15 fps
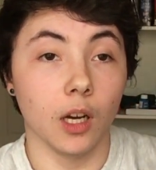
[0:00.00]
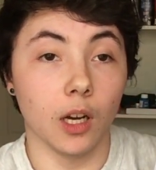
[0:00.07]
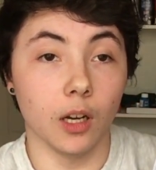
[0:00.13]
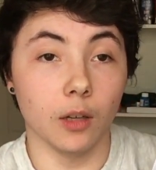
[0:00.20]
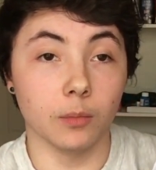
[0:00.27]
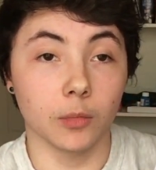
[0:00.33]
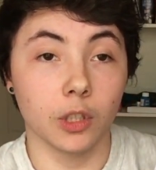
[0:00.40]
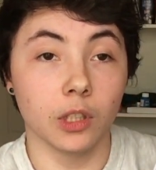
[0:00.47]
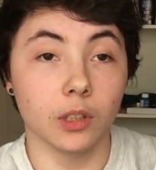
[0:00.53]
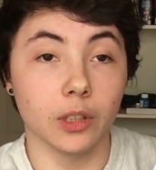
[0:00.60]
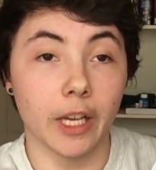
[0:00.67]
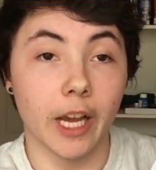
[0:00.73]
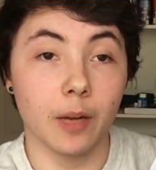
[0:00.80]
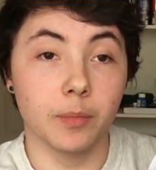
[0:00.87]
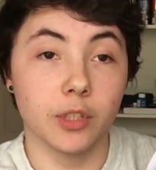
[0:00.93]
um,
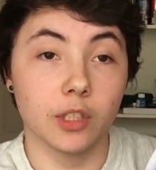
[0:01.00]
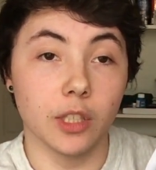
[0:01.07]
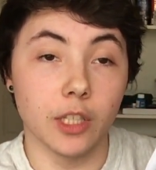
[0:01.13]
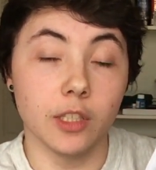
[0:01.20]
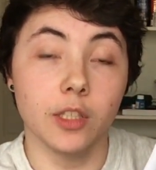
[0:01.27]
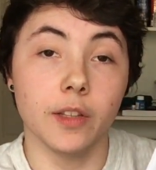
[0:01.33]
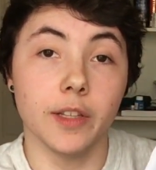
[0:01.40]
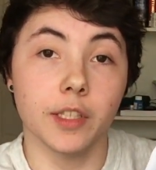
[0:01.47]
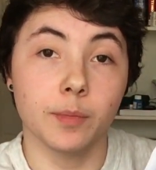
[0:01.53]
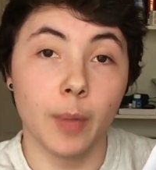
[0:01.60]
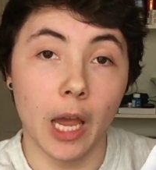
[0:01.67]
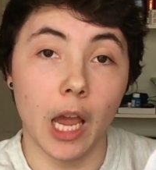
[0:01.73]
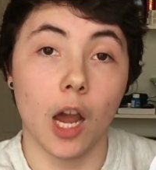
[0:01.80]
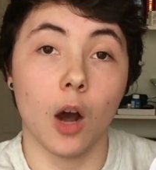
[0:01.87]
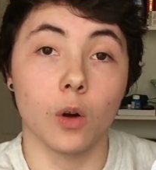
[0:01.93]
collapse into this
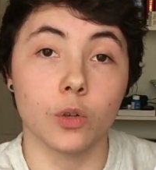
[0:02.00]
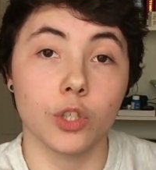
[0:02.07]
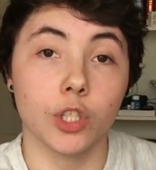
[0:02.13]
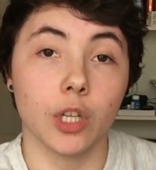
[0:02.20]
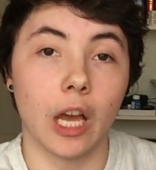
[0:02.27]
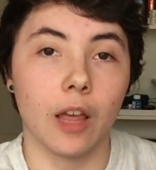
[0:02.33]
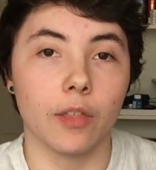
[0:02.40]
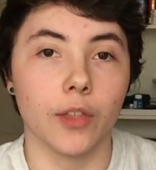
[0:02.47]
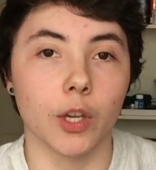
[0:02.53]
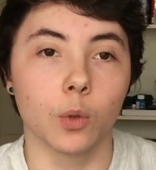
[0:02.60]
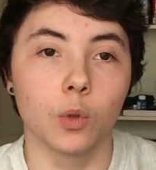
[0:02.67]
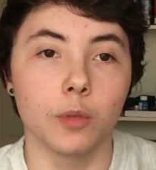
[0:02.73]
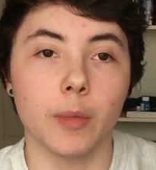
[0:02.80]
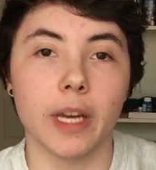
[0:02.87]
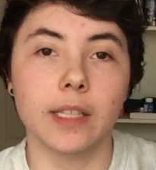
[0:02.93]
pouch, I
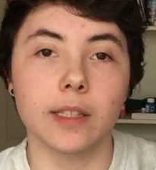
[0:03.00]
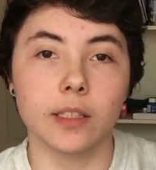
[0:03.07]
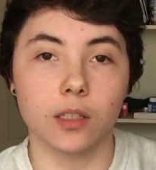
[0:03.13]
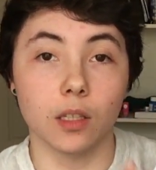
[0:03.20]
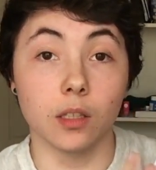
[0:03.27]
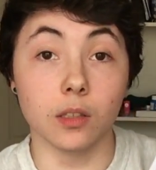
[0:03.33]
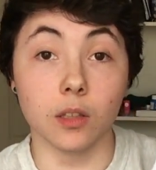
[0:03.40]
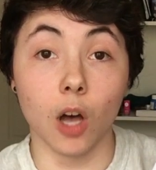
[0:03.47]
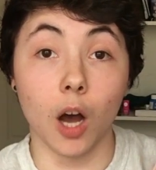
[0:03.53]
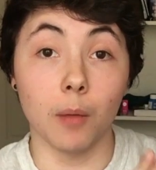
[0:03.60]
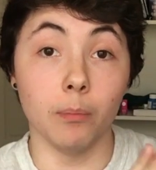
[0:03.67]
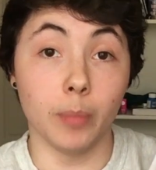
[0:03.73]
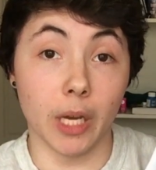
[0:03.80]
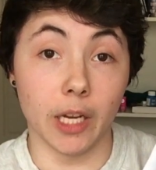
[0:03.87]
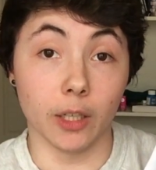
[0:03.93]
think would make this a
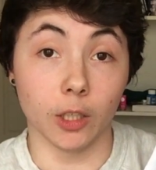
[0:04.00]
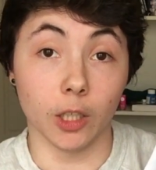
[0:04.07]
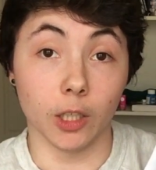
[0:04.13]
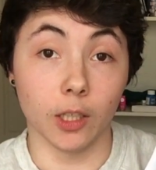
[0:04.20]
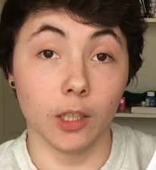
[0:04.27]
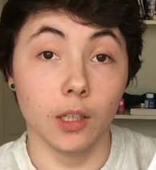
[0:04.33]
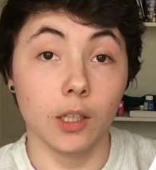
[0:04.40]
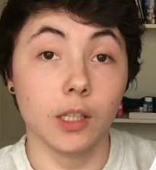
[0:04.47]
lot better.